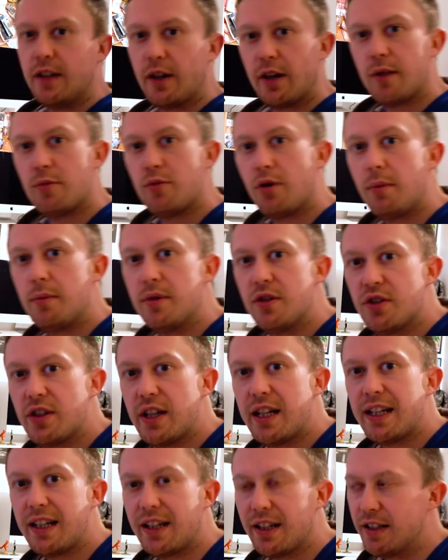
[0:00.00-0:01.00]
Now you're probably
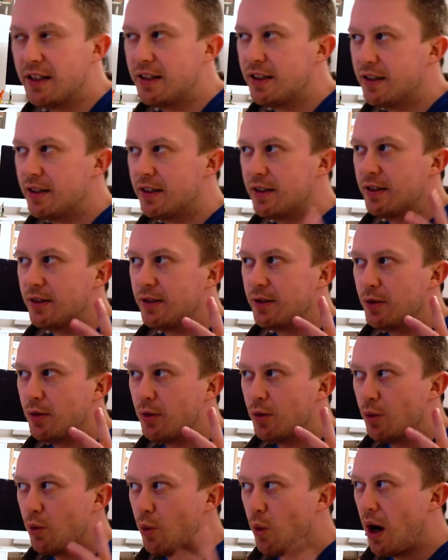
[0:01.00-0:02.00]
thinking,
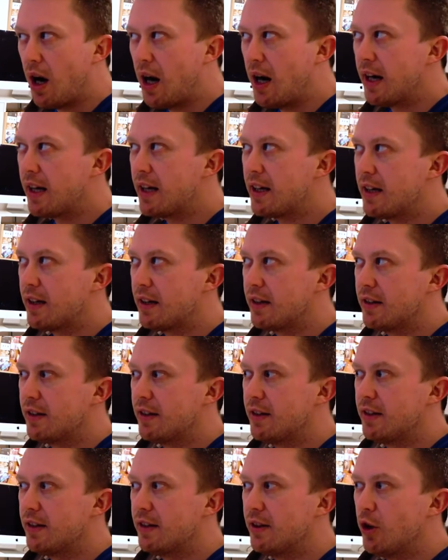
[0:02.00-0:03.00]
why
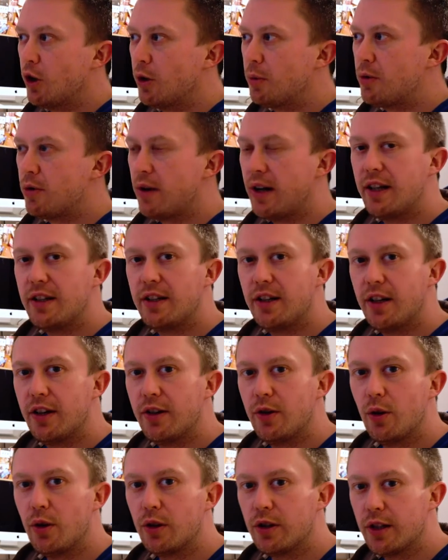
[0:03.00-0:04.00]
upgrade
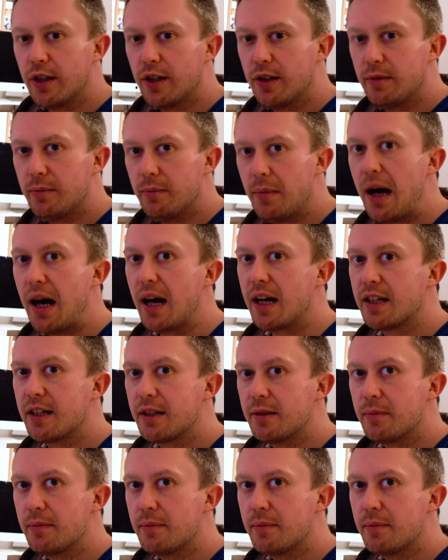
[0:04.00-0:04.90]
an older Mac?